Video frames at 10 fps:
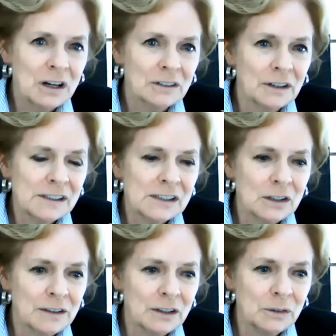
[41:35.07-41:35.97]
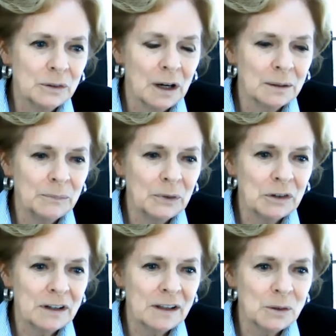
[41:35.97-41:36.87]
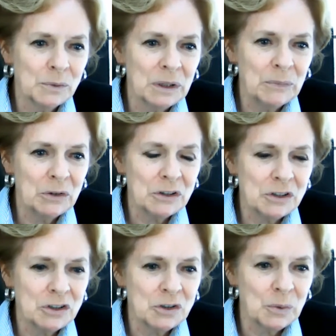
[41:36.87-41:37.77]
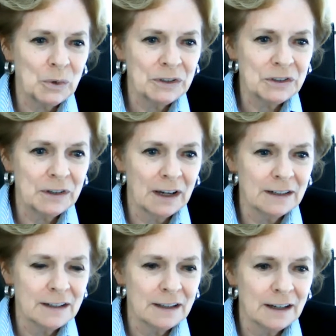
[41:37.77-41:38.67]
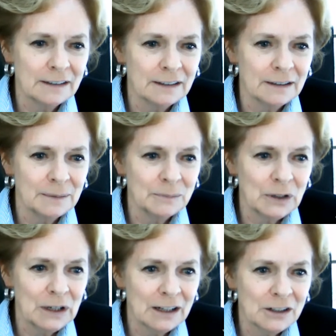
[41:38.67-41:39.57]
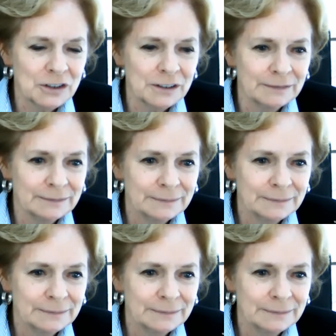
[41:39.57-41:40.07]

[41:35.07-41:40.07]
Lochner, I saw that you unmuted and then remuted. Did you want to add to that reaction?